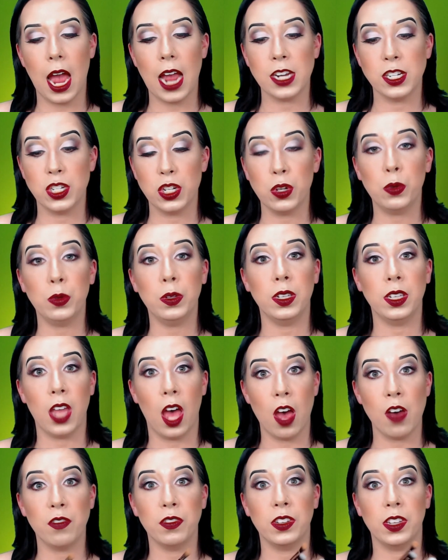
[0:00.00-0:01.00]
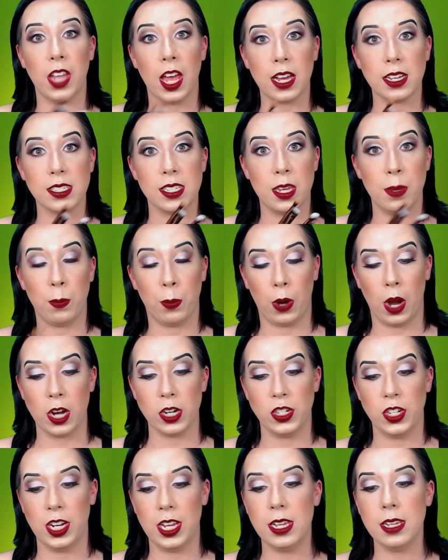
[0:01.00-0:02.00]
I do love Luxie
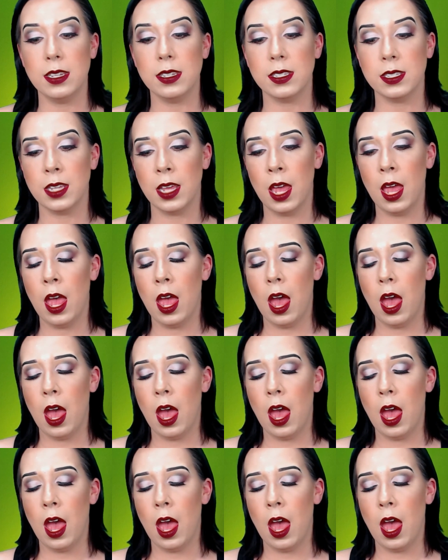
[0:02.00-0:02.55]
brushes,